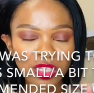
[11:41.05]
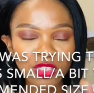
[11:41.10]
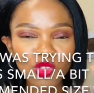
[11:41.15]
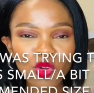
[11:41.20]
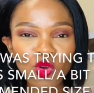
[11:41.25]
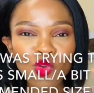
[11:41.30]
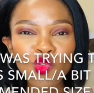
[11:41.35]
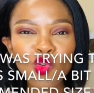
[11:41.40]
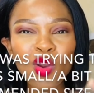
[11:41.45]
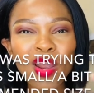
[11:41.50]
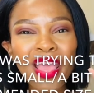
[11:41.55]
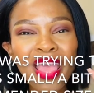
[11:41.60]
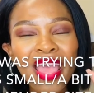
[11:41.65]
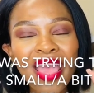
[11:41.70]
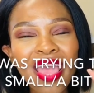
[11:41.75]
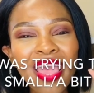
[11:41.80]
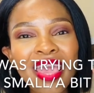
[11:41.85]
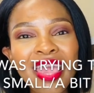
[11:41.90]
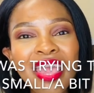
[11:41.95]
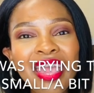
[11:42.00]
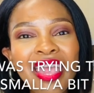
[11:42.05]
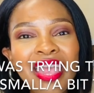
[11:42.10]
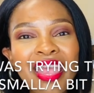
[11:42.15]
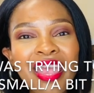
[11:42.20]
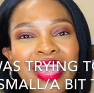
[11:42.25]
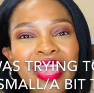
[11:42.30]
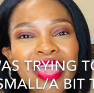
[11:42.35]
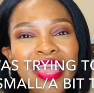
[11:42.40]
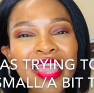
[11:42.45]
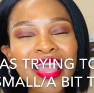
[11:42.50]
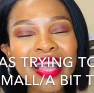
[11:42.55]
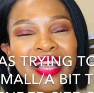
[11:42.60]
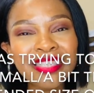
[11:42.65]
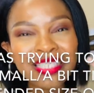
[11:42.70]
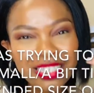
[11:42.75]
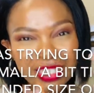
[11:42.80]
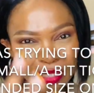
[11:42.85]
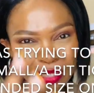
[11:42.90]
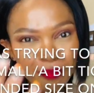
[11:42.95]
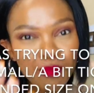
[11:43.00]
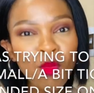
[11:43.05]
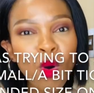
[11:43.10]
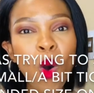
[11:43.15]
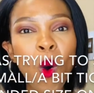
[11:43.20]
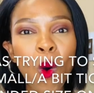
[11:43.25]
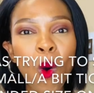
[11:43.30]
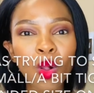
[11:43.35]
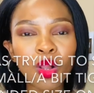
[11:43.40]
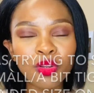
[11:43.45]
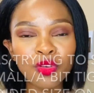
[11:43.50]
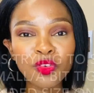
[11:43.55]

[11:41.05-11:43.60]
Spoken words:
don't, it's small,